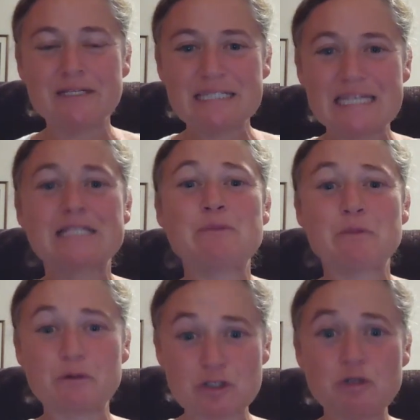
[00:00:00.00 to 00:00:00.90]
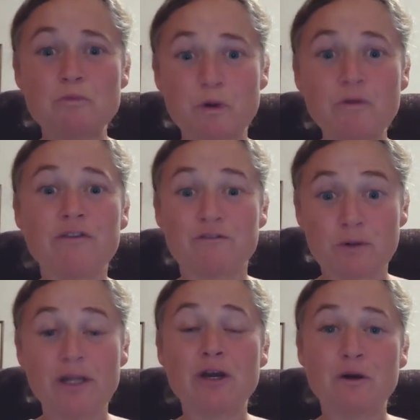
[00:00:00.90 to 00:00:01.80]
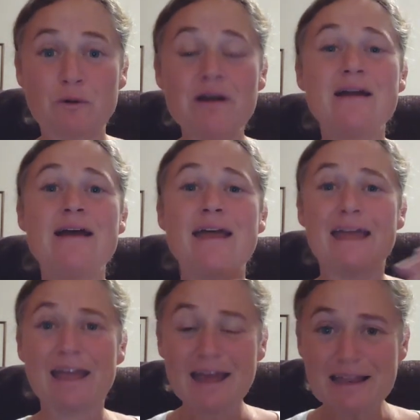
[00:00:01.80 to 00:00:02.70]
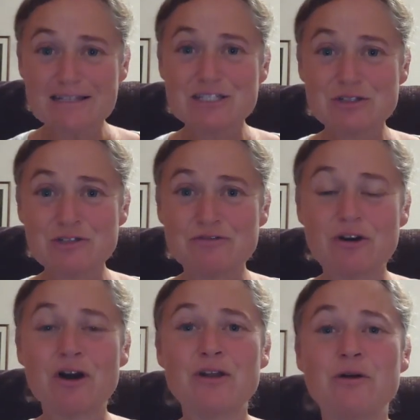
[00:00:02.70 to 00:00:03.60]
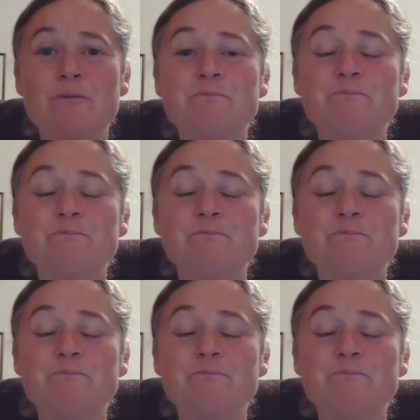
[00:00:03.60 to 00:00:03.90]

He takes people to both the Fuego and to Nevado